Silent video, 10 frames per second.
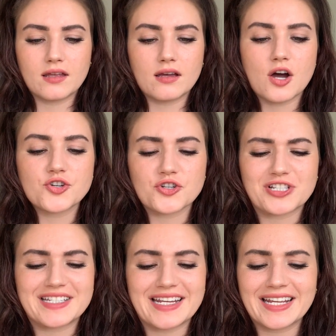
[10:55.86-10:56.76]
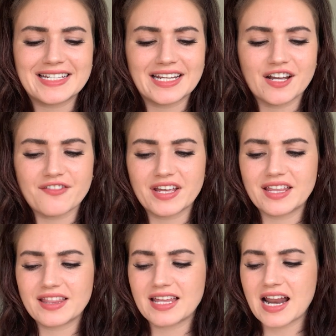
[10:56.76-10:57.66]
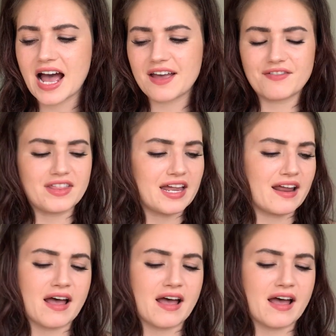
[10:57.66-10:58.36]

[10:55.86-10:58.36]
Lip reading: understanding of it that